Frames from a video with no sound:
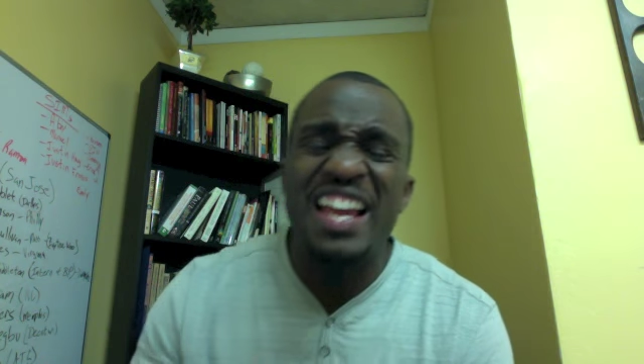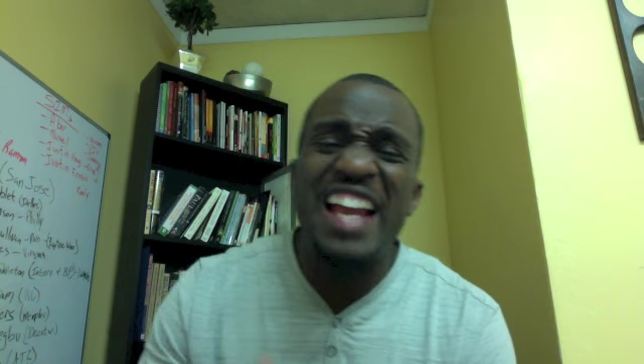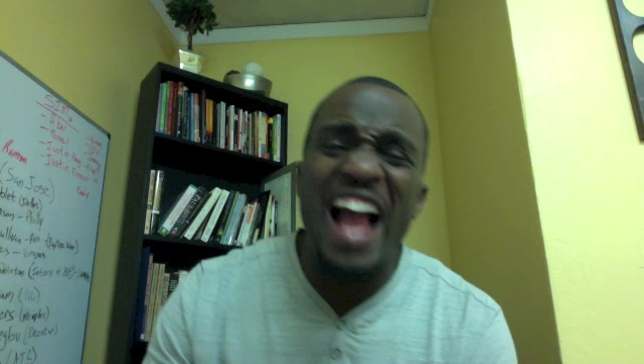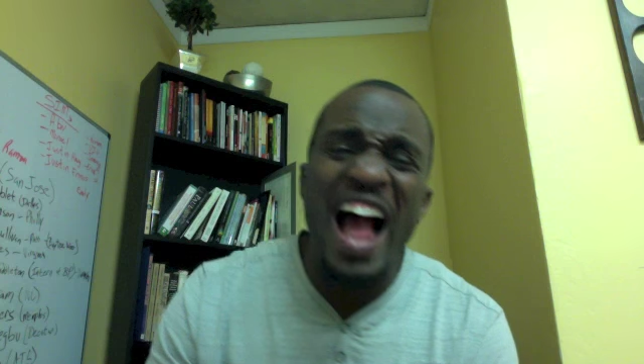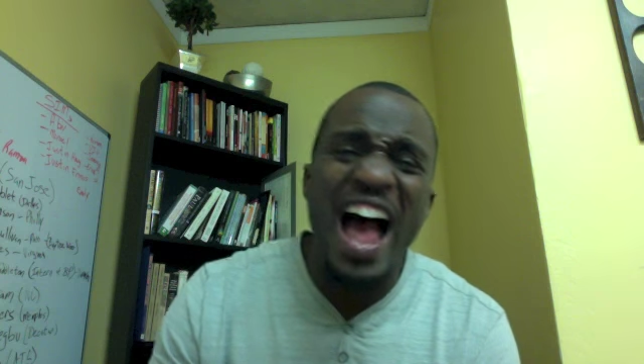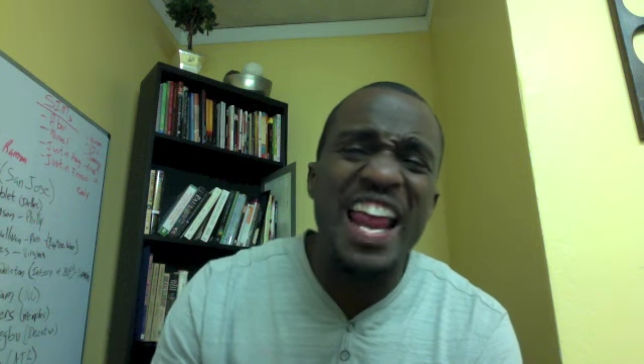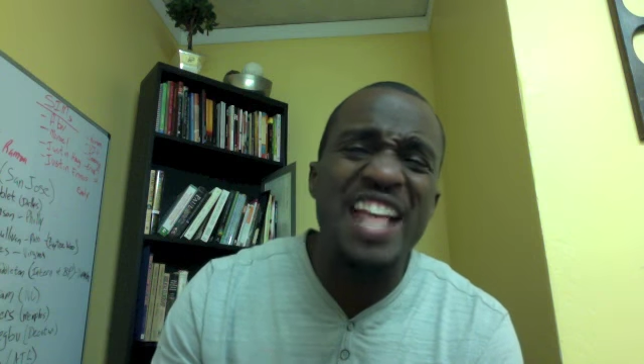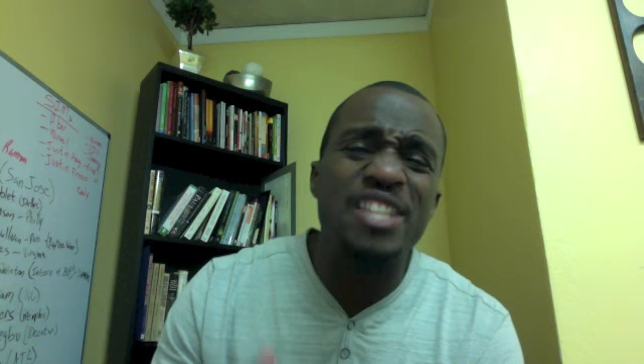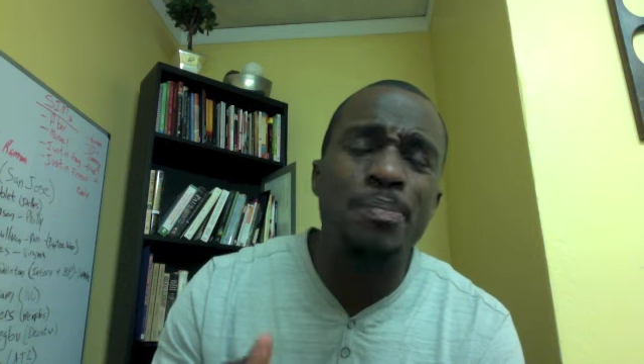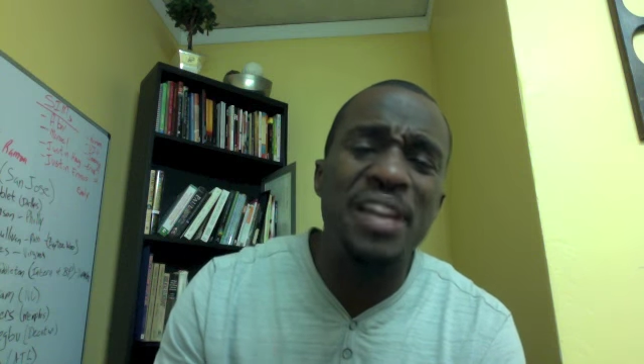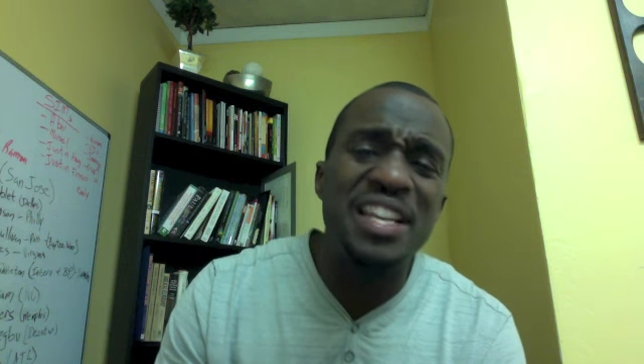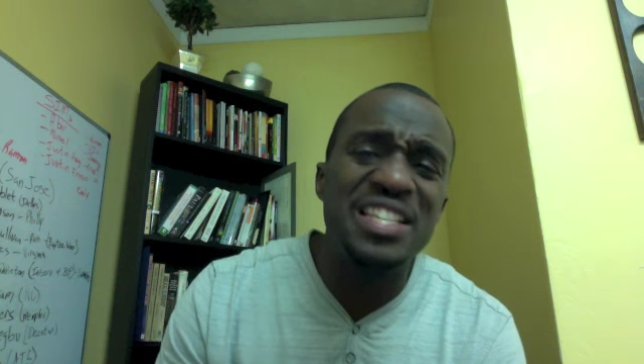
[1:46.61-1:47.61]
God
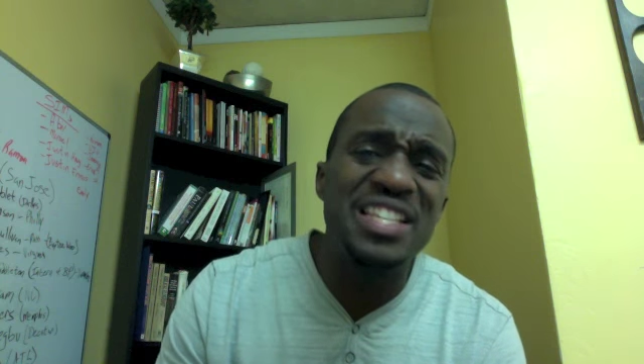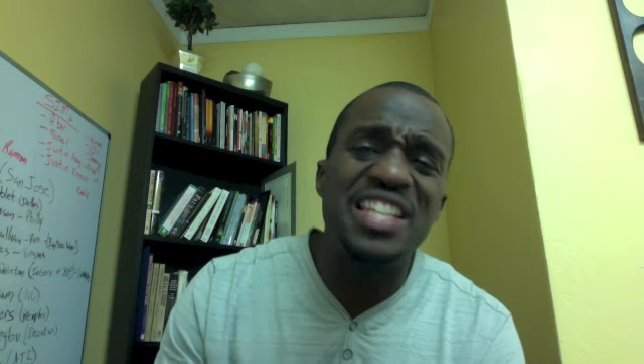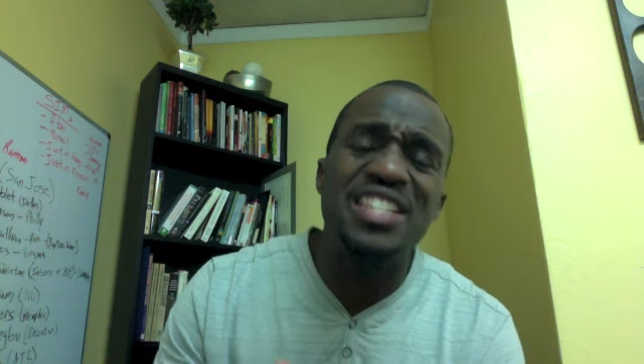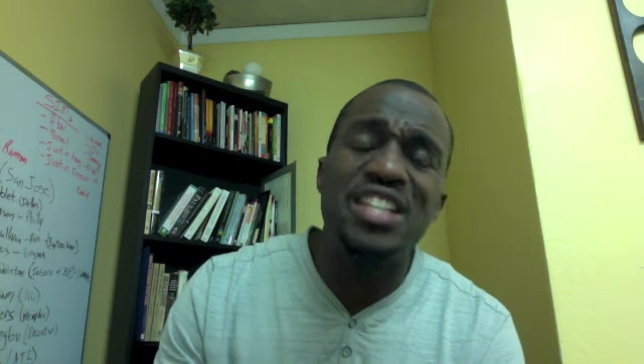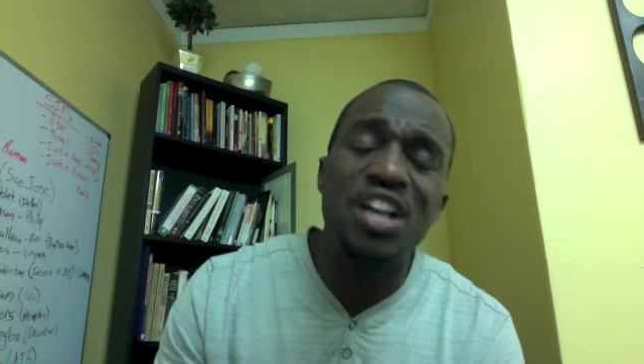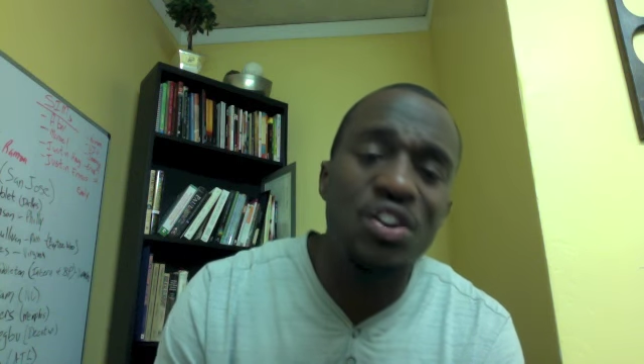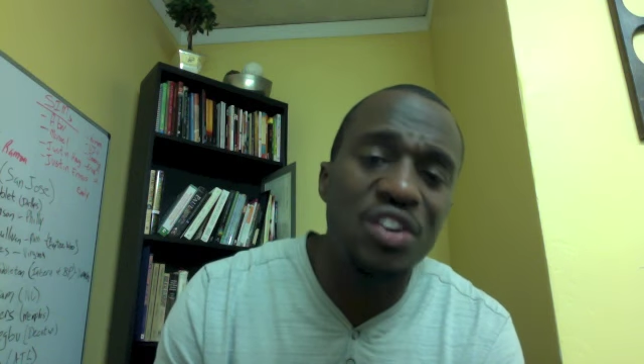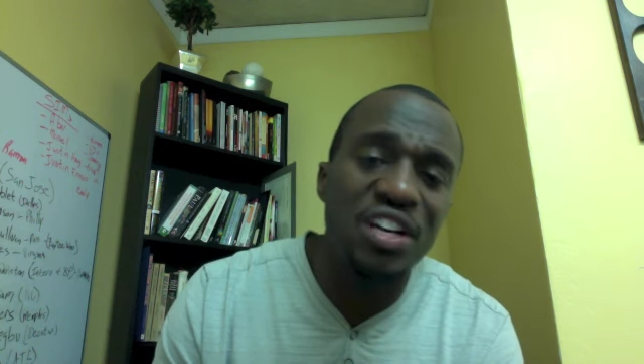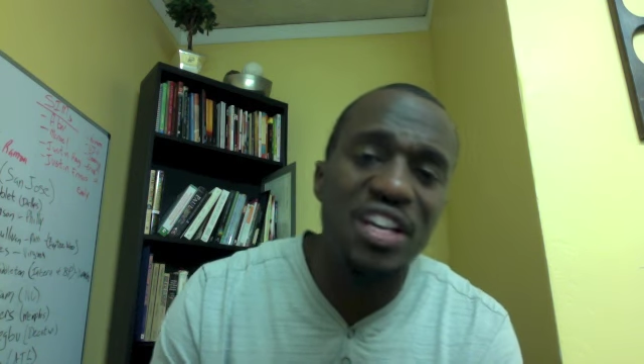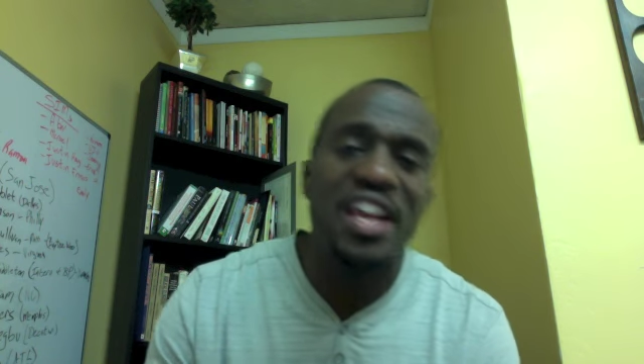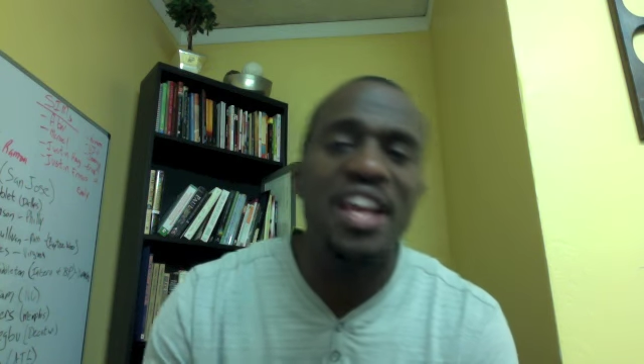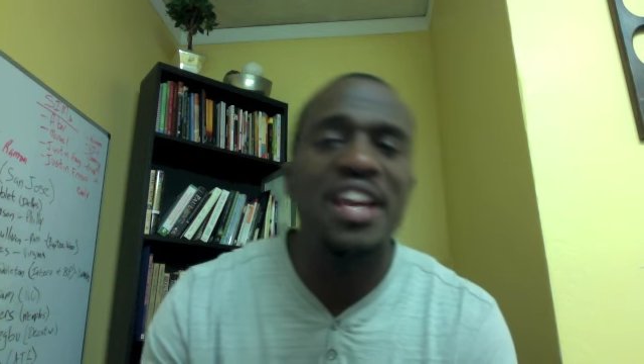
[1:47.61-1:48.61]
has placed
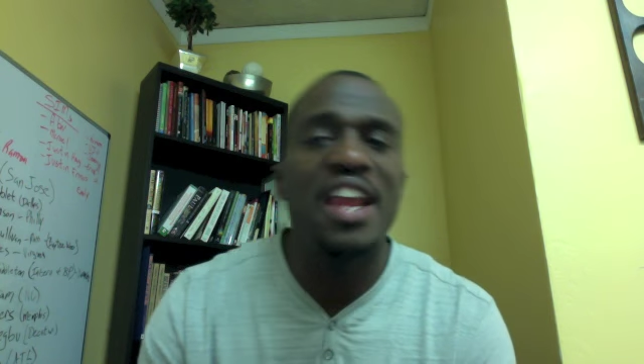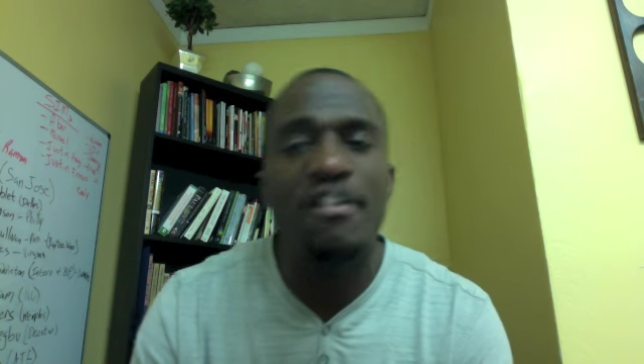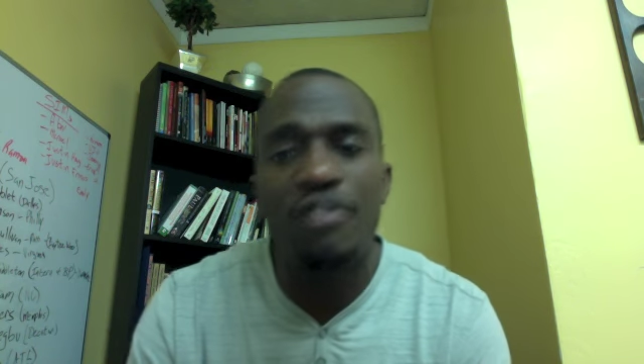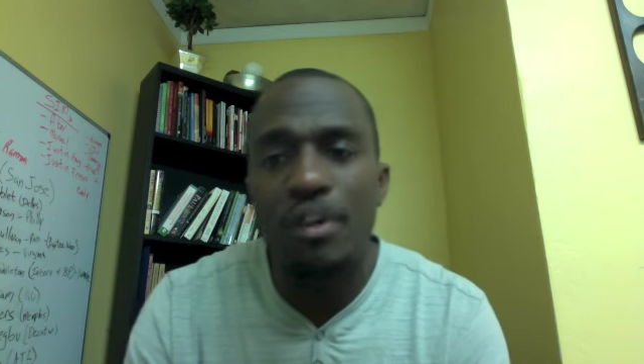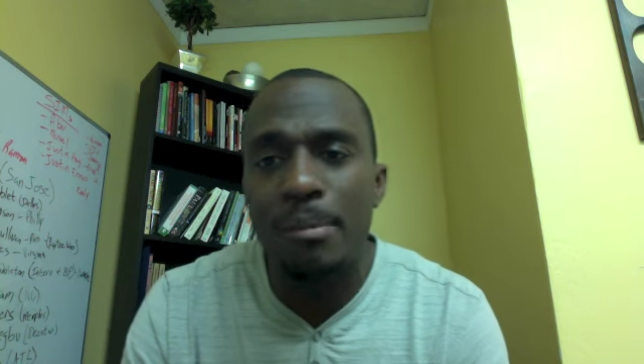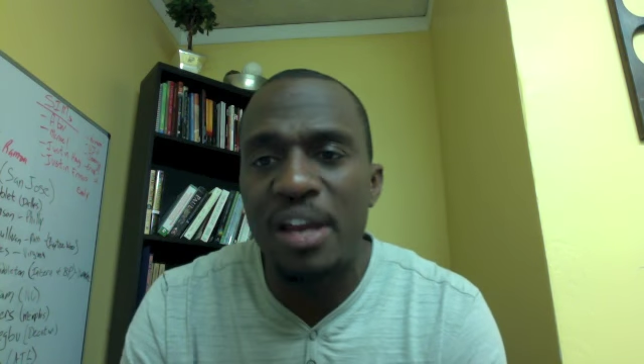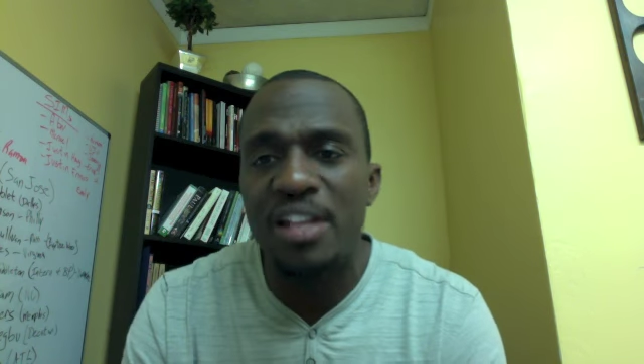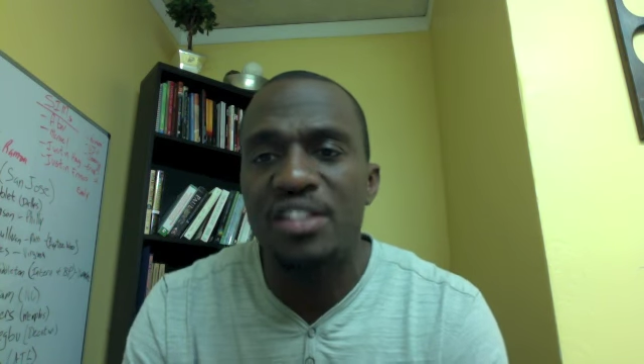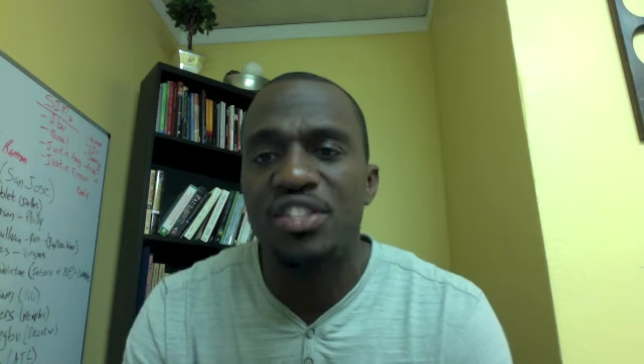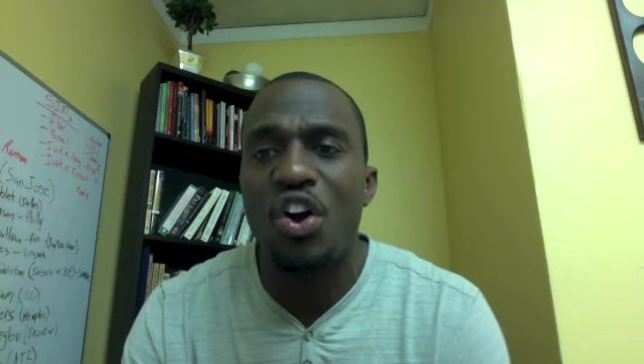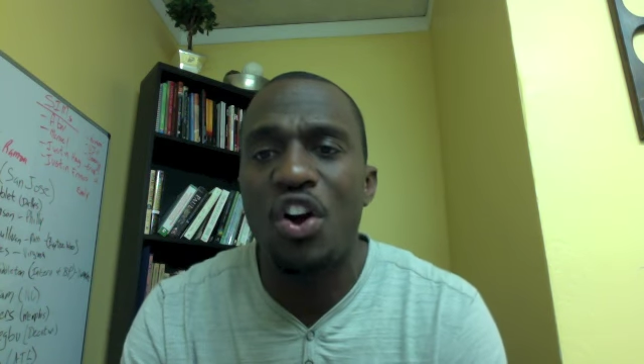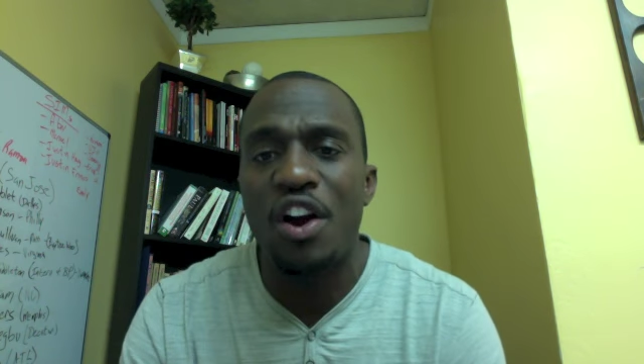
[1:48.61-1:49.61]
eternity in every
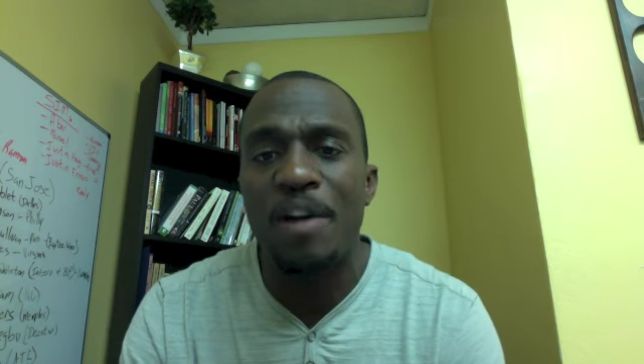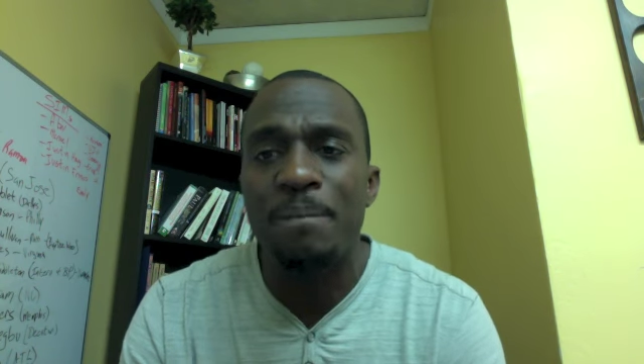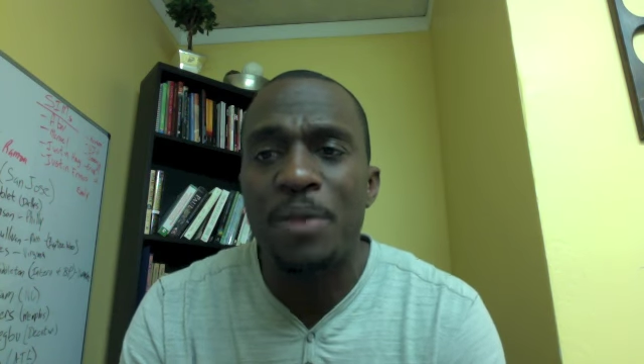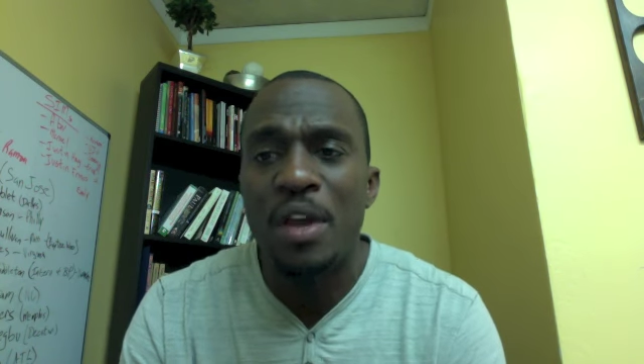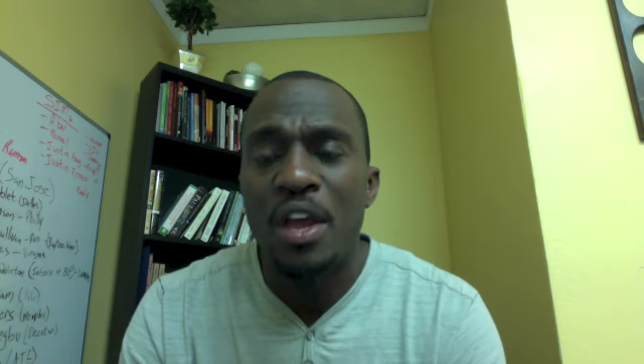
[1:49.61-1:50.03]
man's heart.